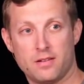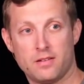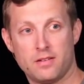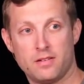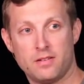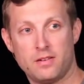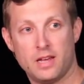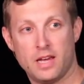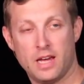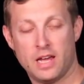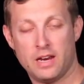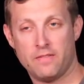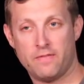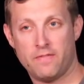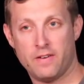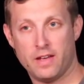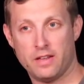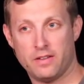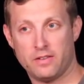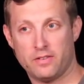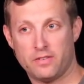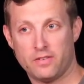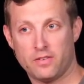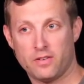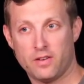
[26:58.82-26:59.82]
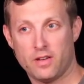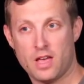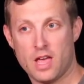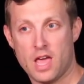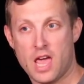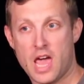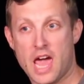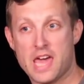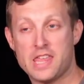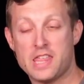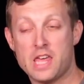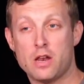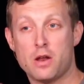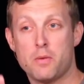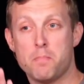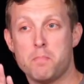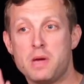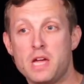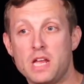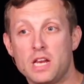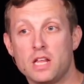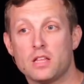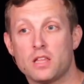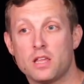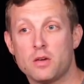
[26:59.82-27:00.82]
to infants. And then
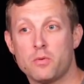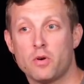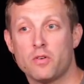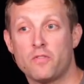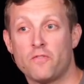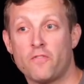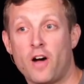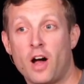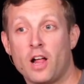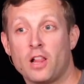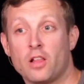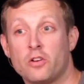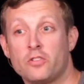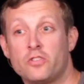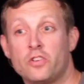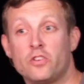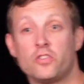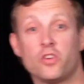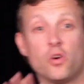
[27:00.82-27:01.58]
immediately what follows is